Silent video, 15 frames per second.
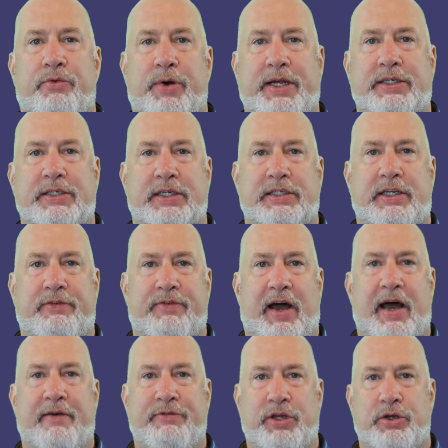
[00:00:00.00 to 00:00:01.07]
three
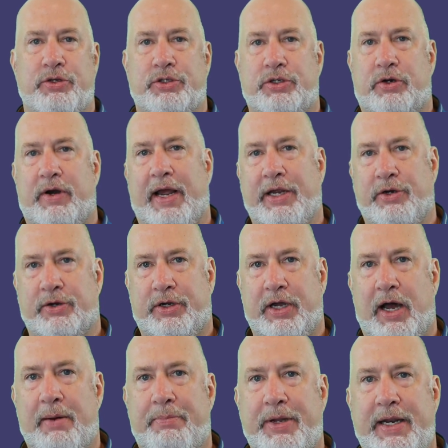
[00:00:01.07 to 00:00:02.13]
sixty-five user at your
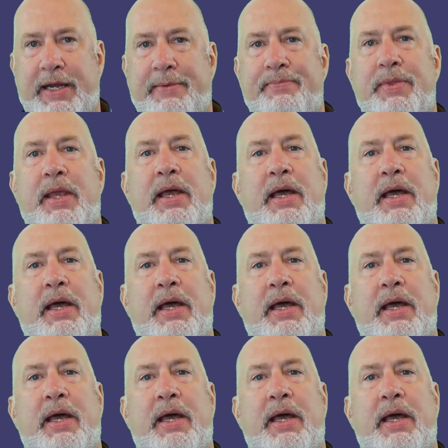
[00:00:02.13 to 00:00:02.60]
company,